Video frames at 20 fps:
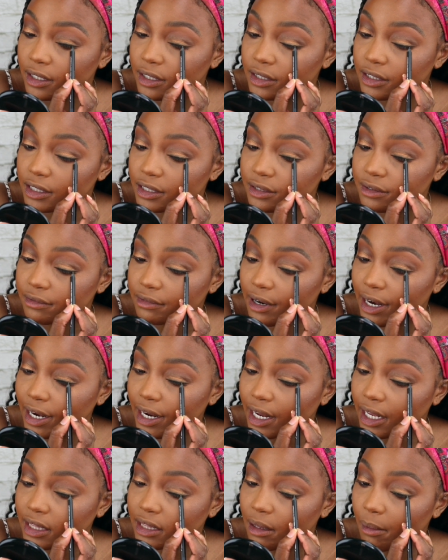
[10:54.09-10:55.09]
Just right
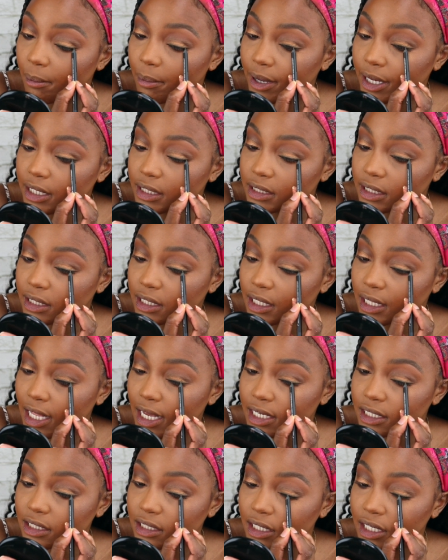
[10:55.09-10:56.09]
at the base of the
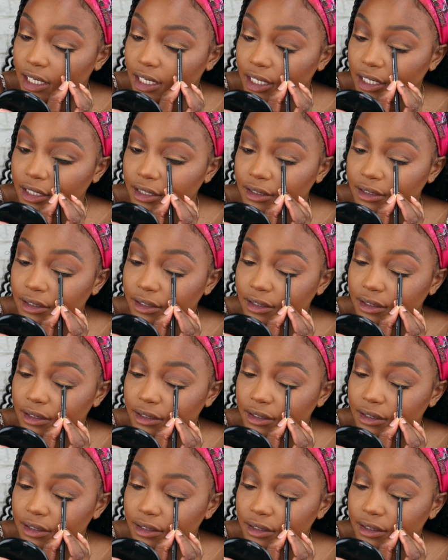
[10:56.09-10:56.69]
lash line.